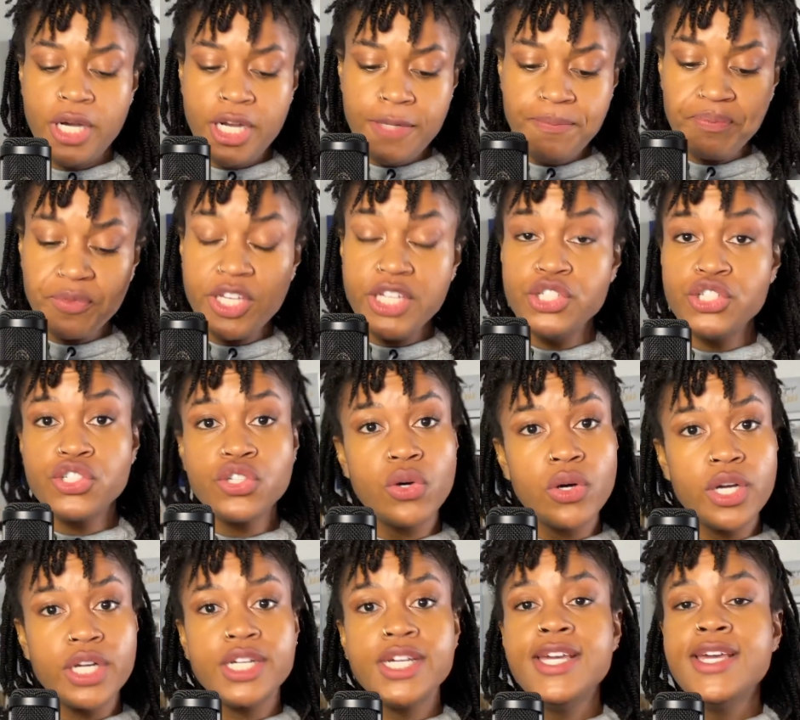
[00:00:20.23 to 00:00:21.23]
But in
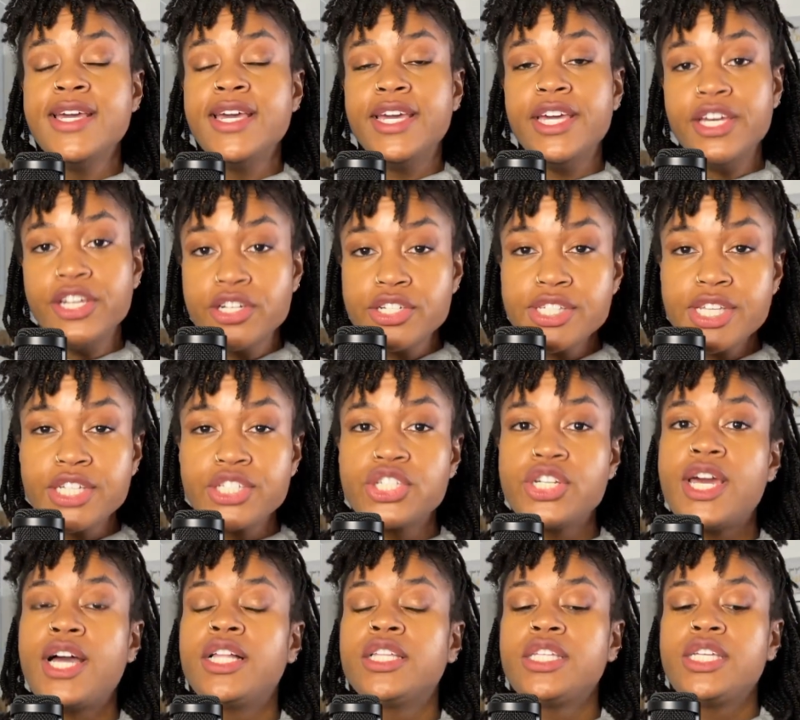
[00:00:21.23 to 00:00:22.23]
short,
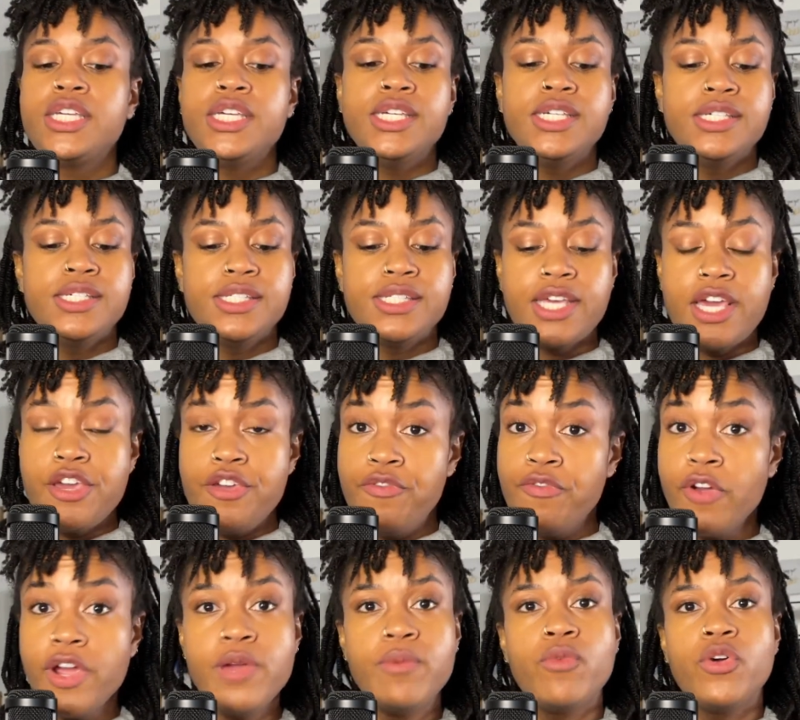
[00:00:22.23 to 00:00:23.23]
intersectionality is a
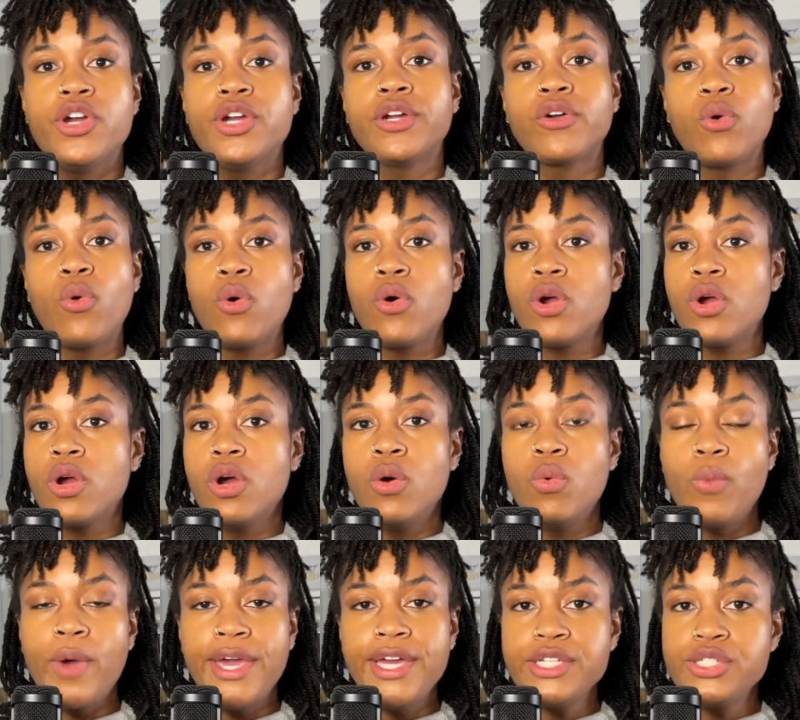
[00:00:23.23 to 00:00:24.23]
framework or
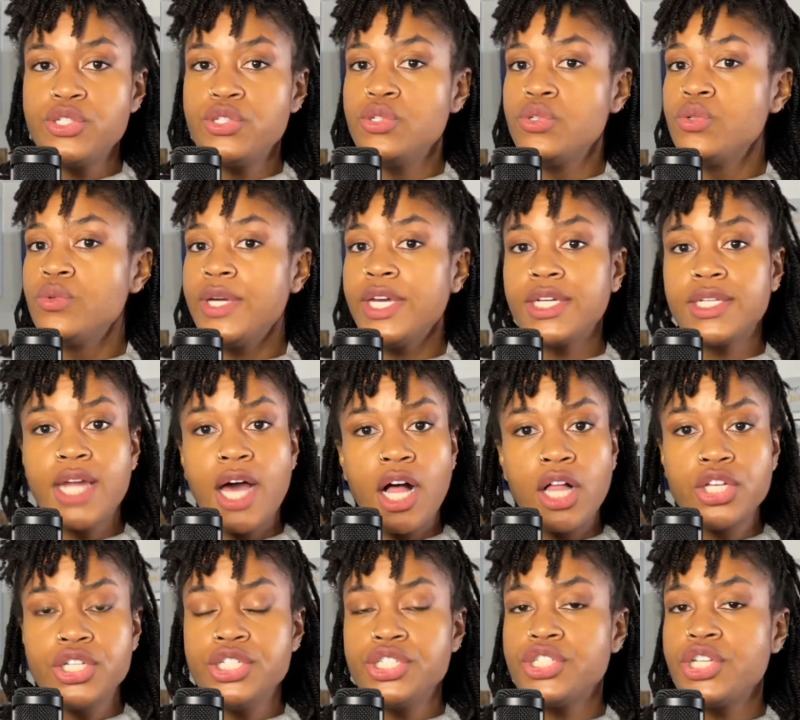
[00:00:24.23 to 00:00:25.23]
a way to
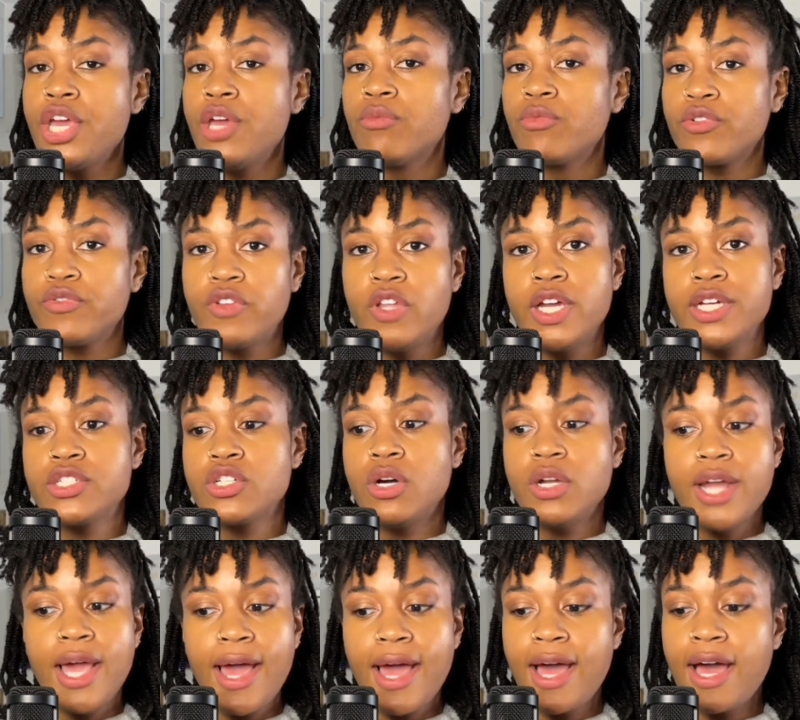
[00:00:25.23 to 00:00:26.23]
acknowledge and reflect
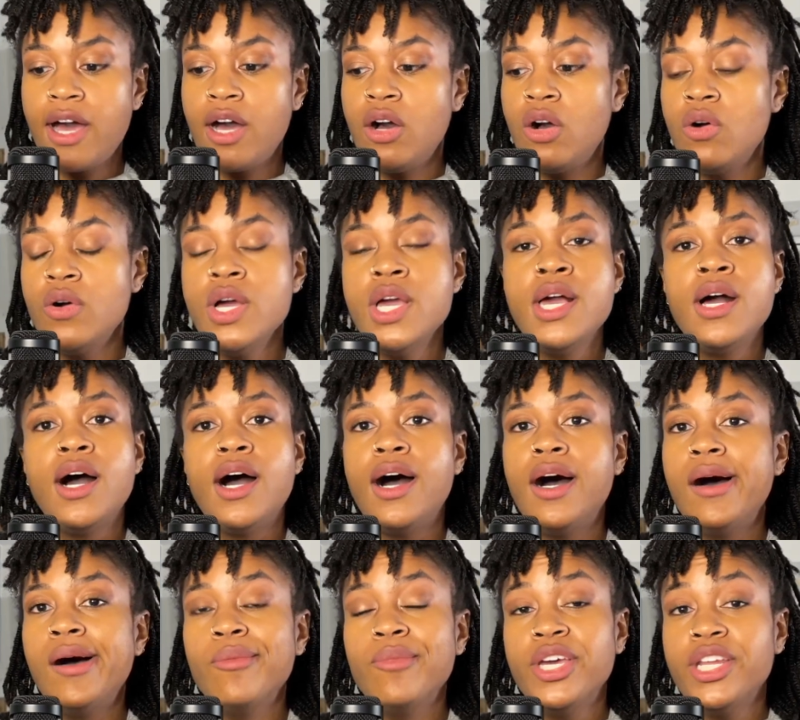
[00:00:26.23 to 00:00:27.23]
on how
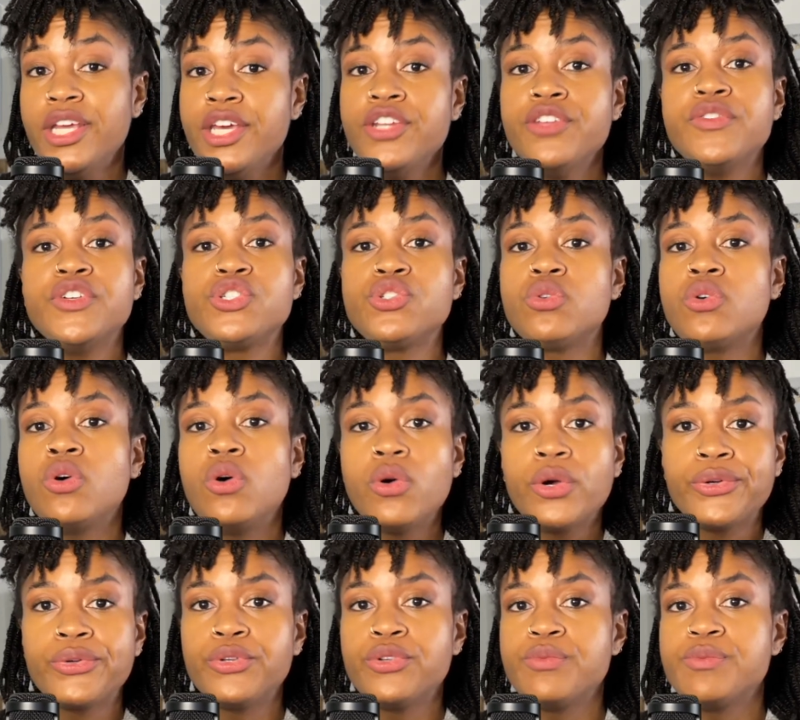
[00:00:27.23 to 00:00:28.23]
an individual
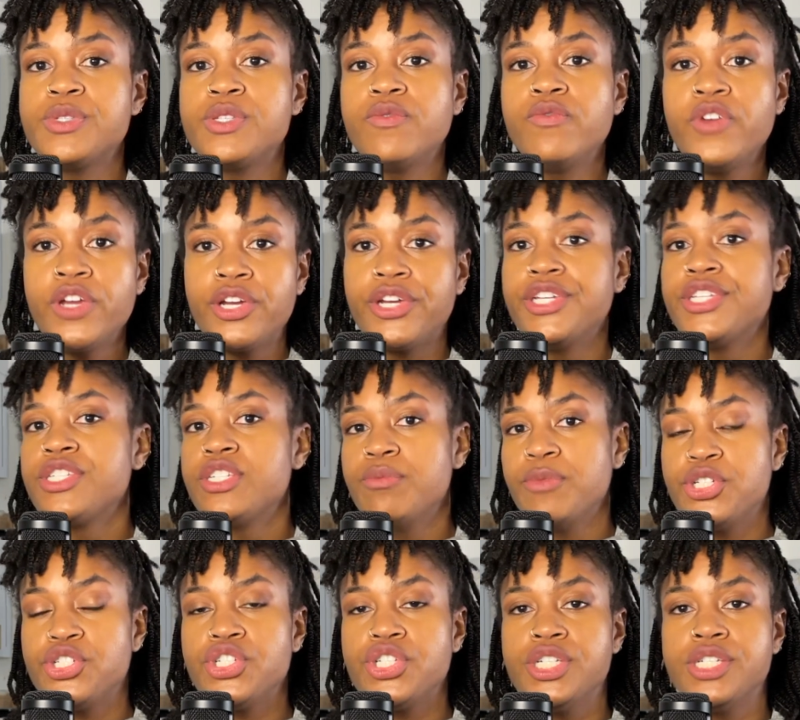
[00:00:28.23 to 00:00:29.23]
or group's various
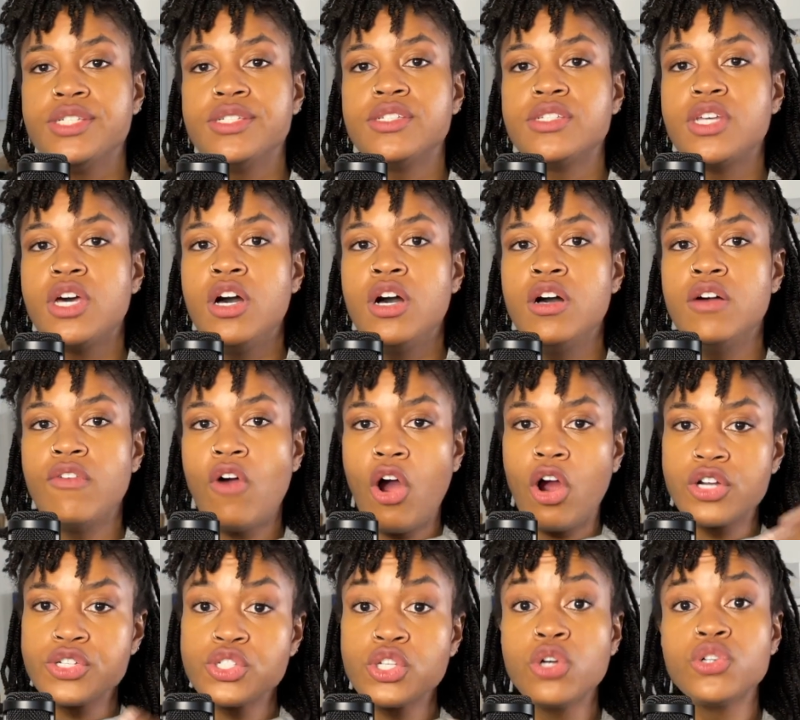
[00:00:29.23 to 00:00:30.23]
dimensions of
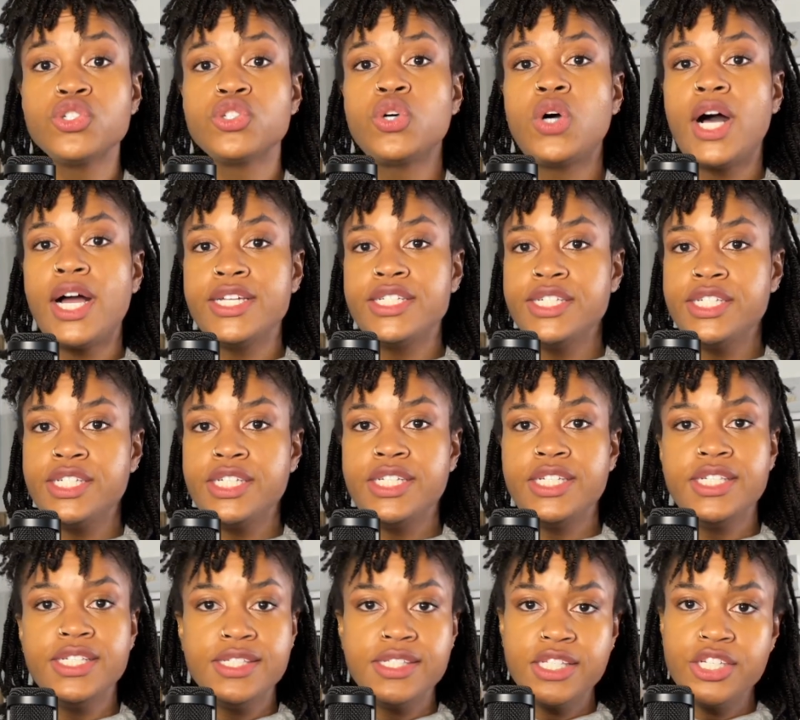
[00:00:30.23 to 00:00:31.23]
our social
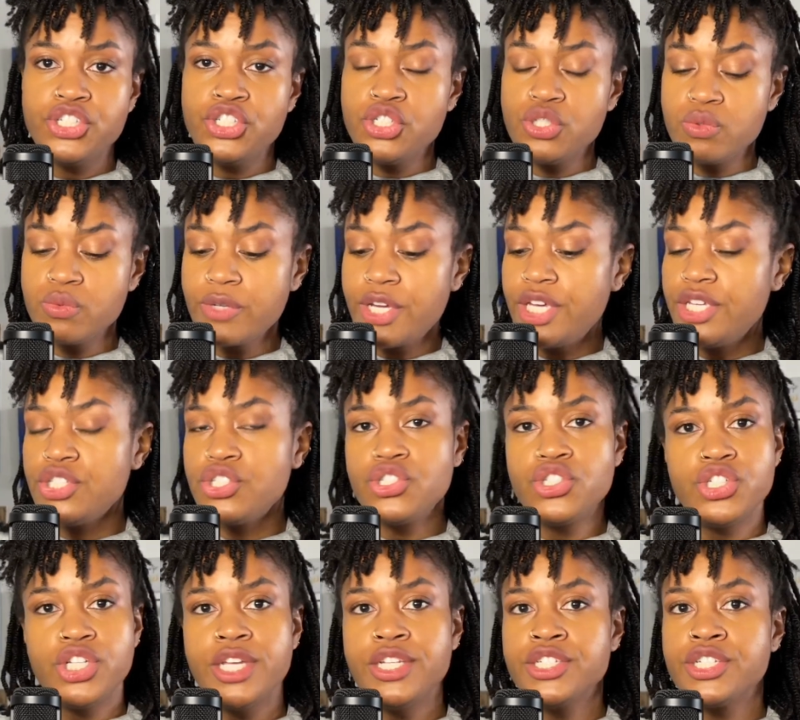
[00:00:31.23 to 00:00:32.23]
identities, such as
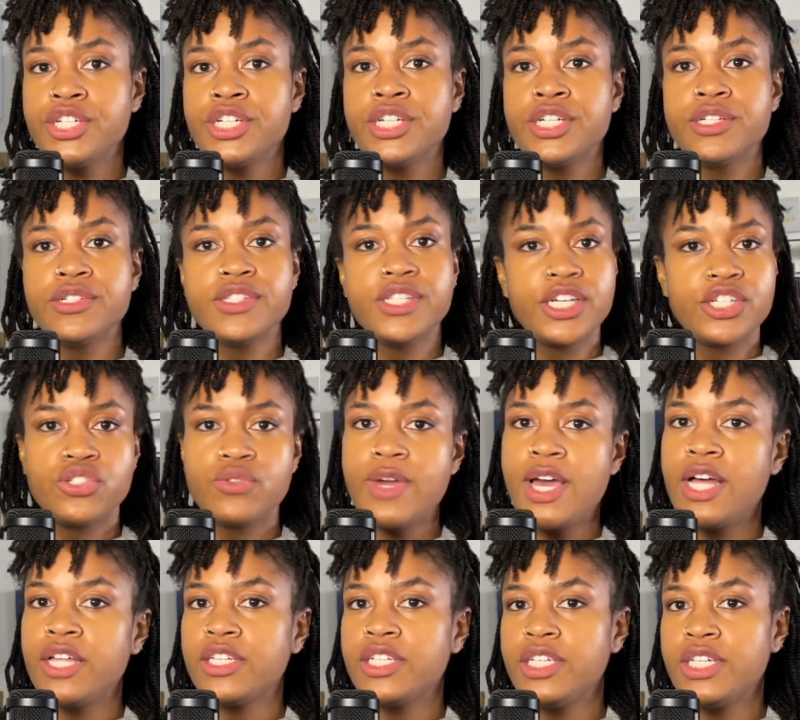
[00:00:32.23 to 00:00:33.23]
race, gender,
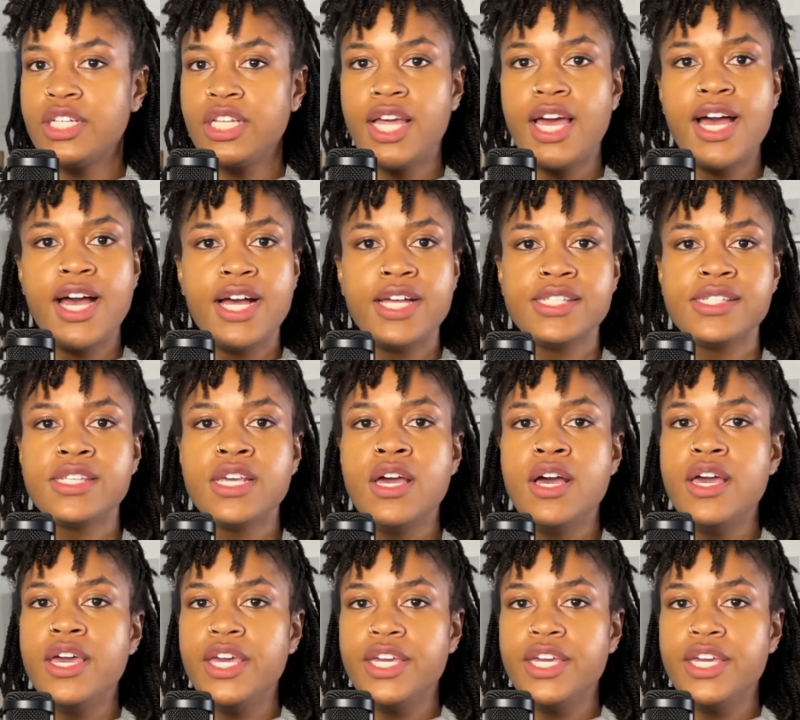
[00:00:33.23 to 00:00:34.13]
sexuality, class,